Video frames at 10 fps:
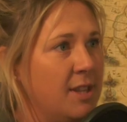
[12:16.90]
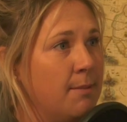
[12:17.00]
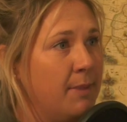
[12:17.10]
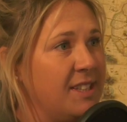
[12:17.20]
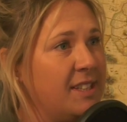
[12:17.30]
treat
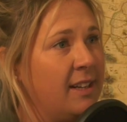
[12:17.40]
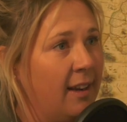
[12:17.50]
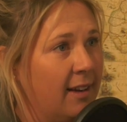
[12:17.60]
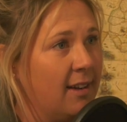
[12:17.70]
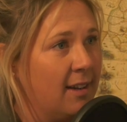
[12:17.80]
them basically
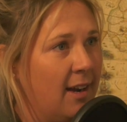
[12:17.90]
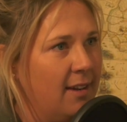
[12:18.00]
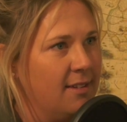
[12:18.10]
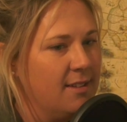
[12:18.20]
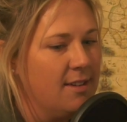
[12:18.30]
like a
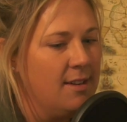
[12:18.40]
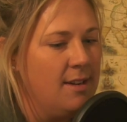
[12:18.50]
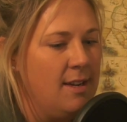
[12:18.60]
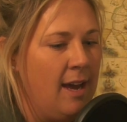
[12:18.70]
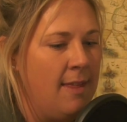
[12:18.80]
client.
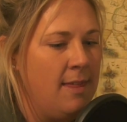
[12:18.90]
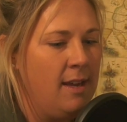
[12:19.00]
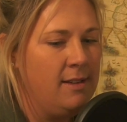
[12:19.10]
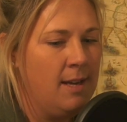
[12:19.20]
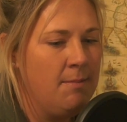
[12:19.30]
And
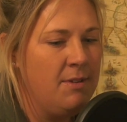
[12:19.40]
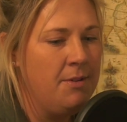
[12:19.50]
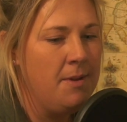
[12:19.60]
they examine